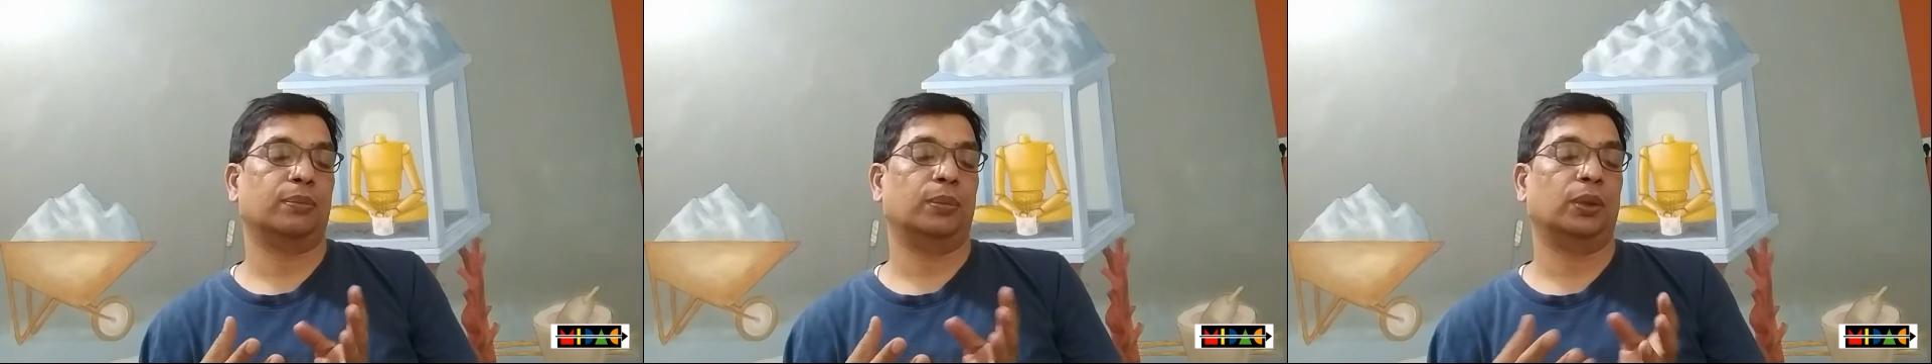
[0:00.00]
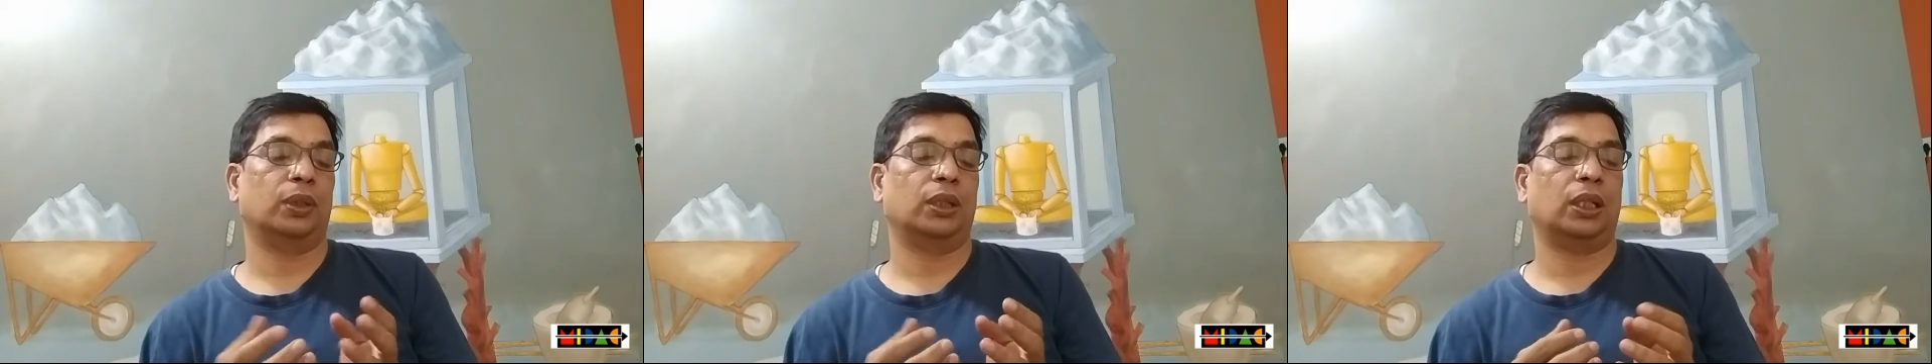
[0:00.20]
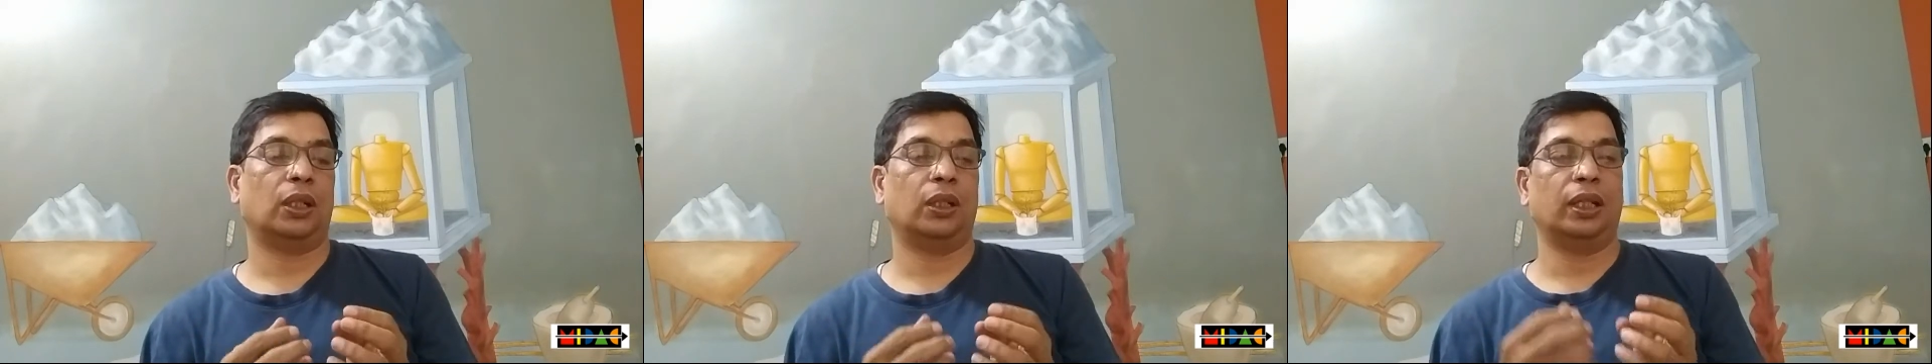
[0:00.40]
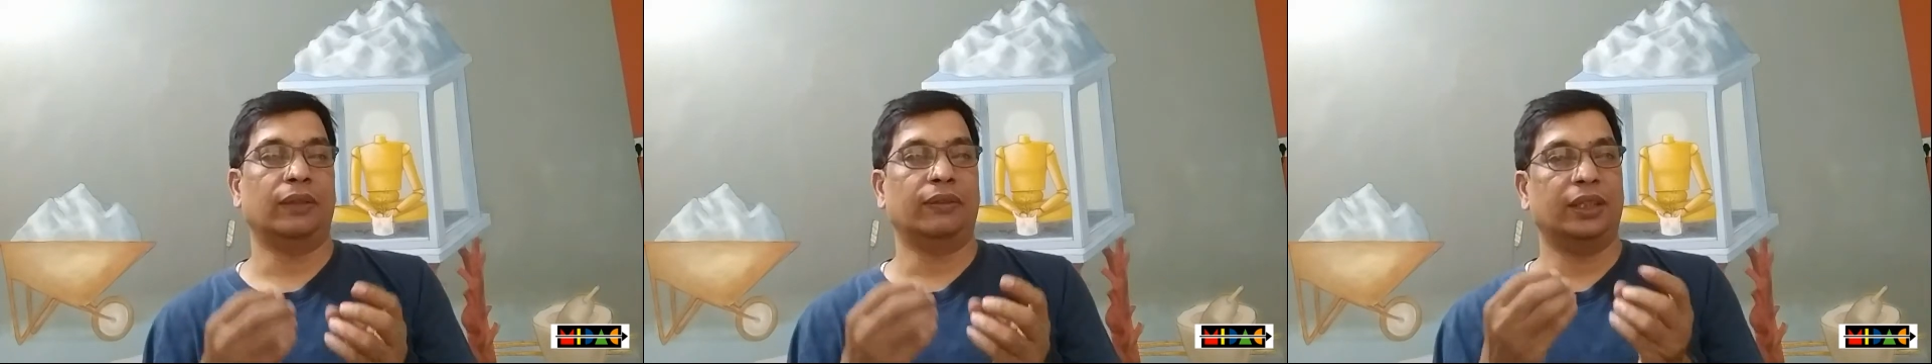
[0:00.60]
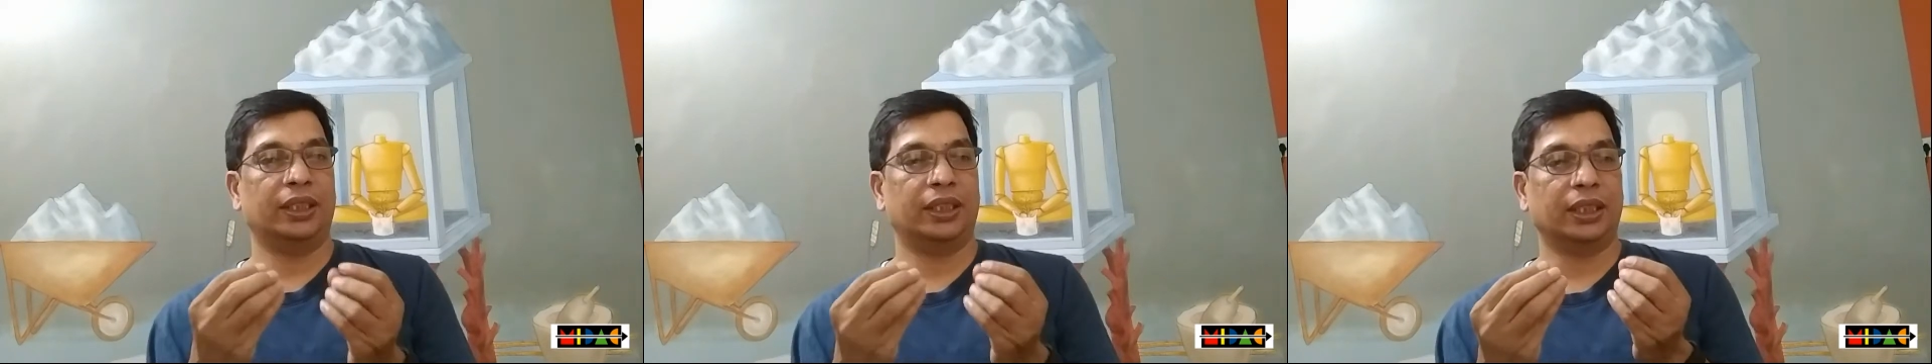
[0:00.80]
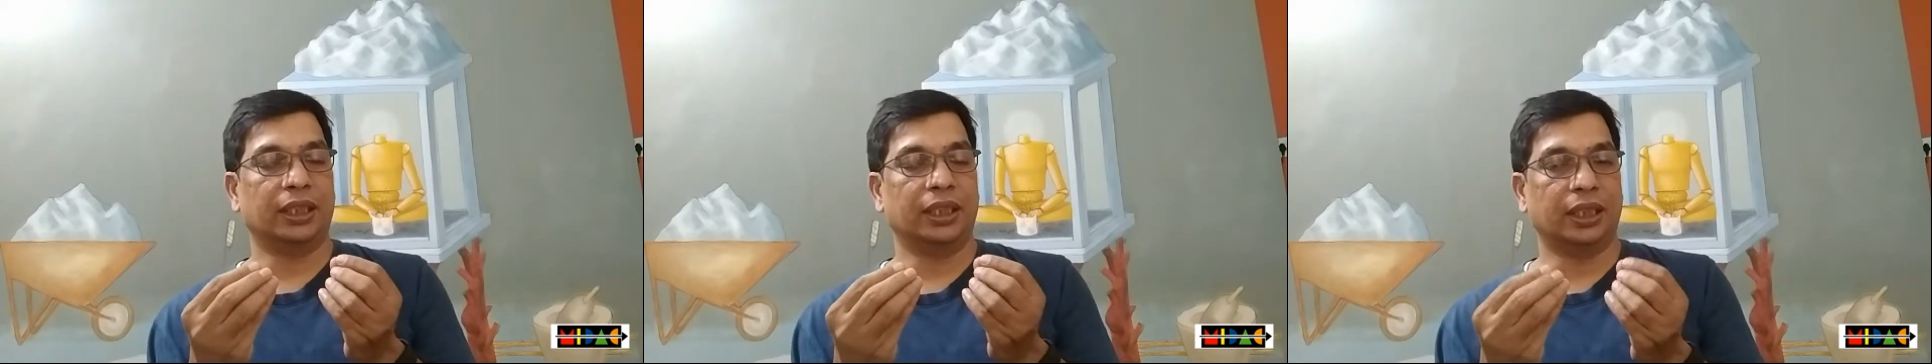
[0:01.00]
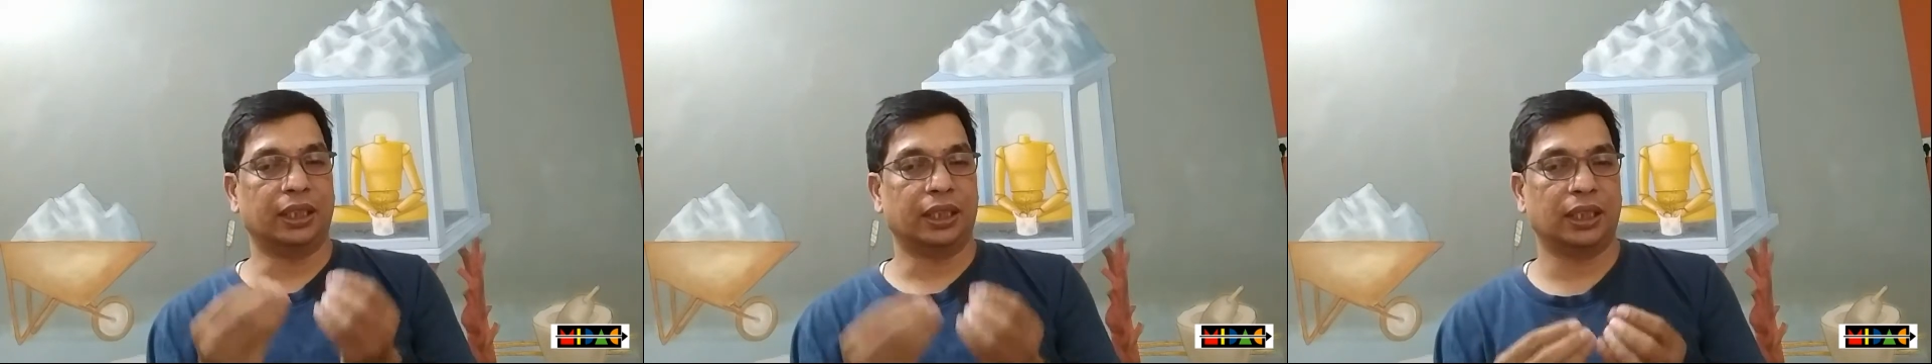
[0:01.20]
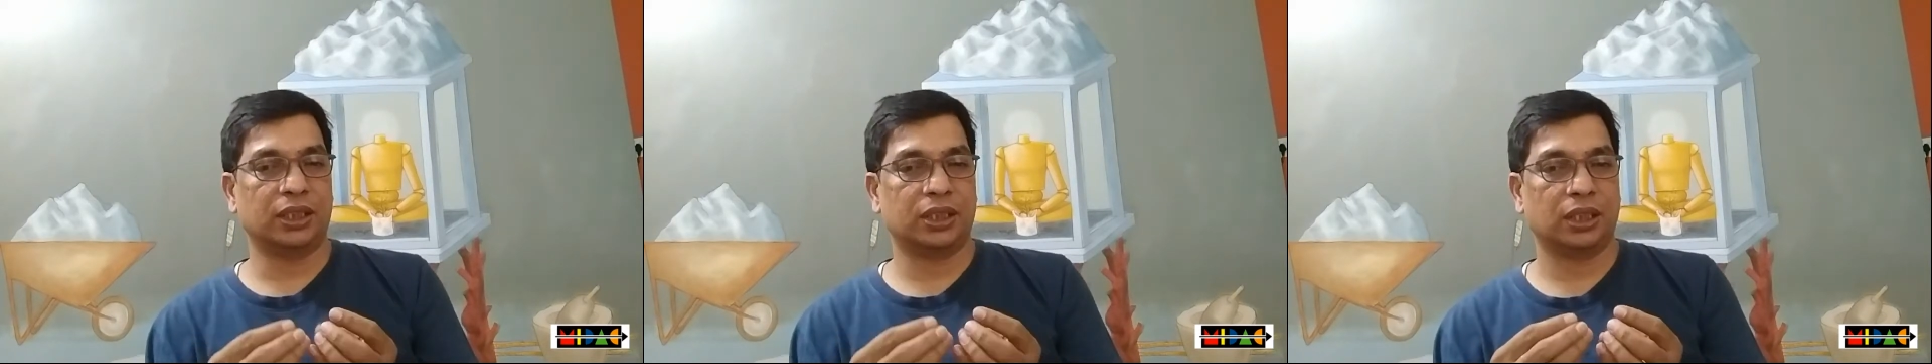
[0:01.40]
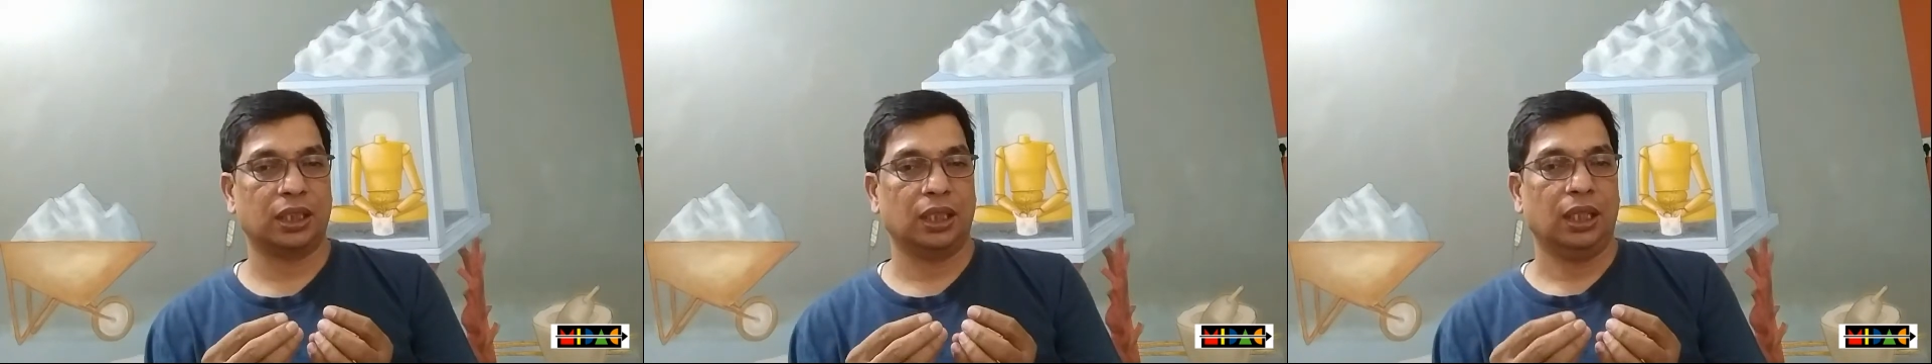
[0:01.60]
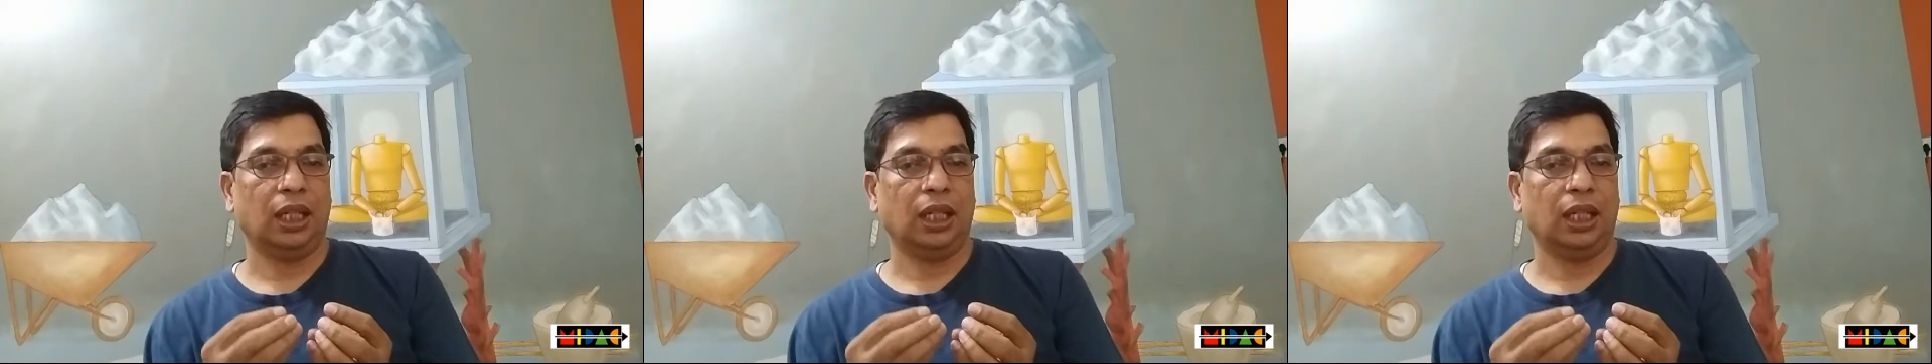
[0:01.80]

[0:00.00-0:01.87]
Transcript: book called Everything He Touched,